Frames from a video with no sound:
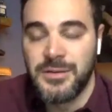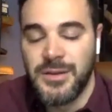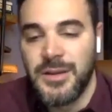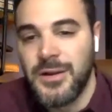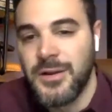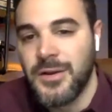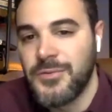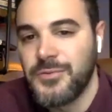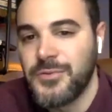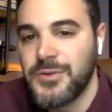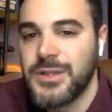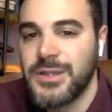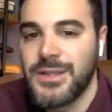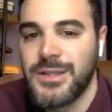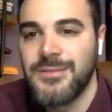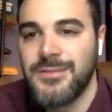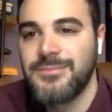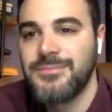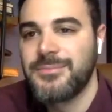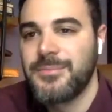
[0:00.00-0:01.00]
You know, I mm-hmm.
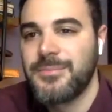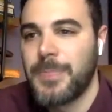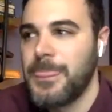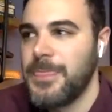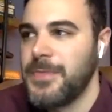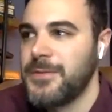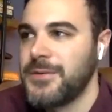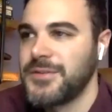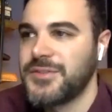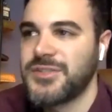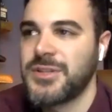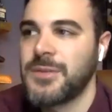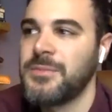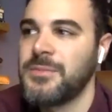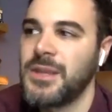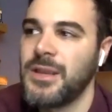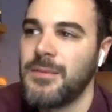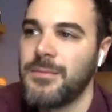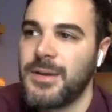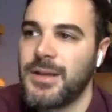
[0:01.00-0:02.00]
really there's
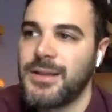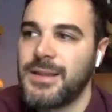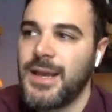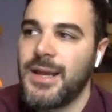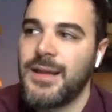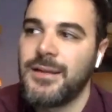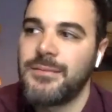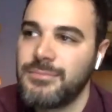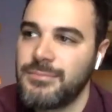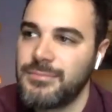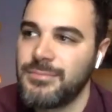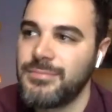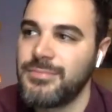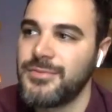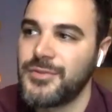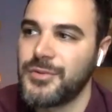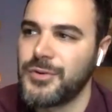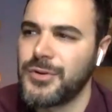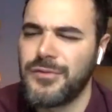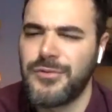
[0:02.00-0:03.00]
something about that
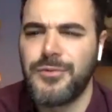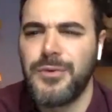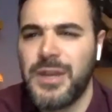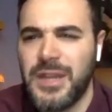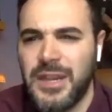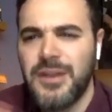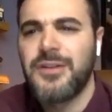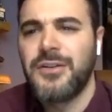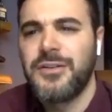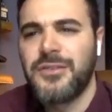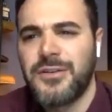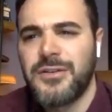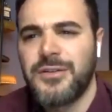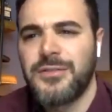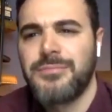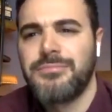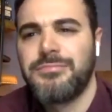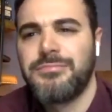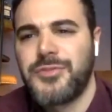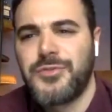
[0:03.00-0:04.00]
sort of three
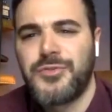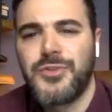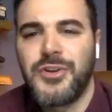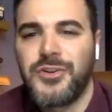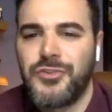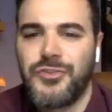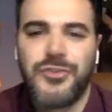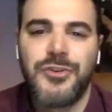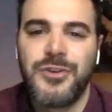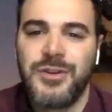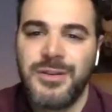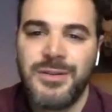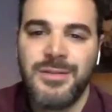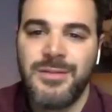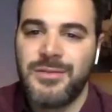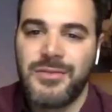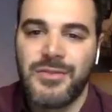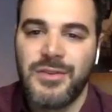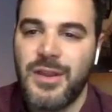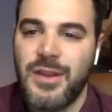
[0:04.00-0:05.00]
character structure and
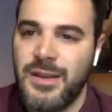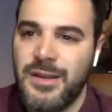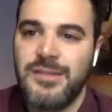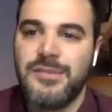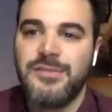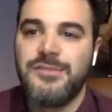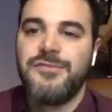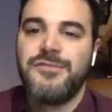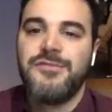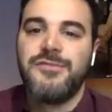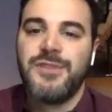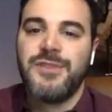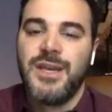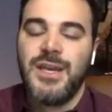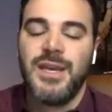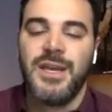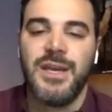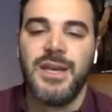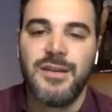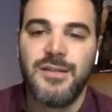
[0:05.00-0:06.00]
this kind of
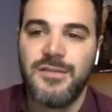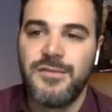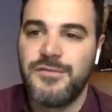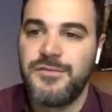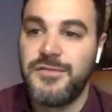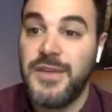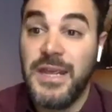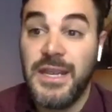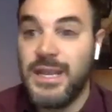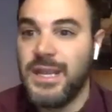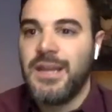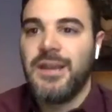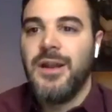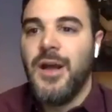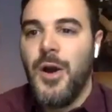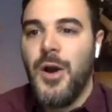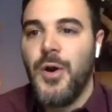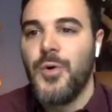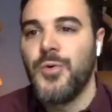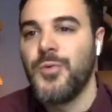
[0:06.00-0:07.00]
vacant
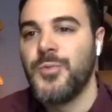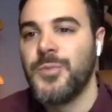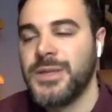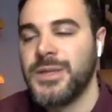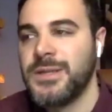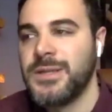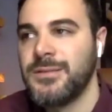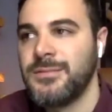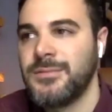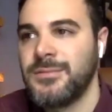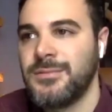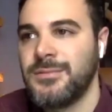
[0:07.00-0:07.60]
home and